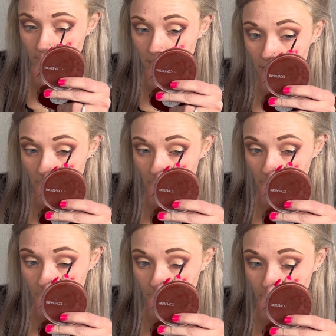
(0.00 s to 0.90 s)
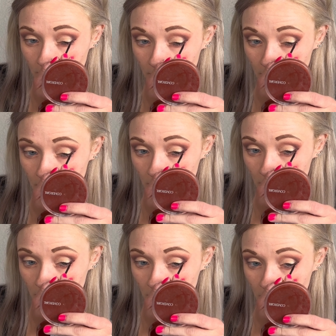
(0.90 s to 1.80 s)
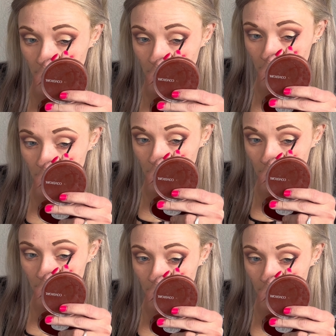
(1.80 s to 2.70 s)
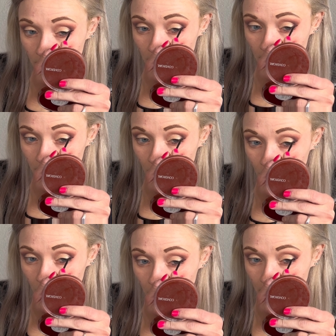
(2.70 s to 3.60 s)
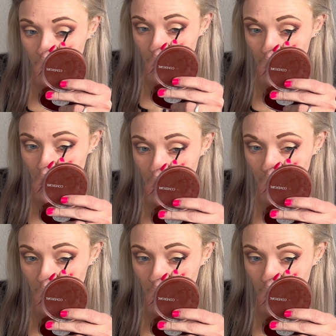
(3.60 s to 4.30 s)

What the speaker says: bigger and then fill it in. That might be way too big.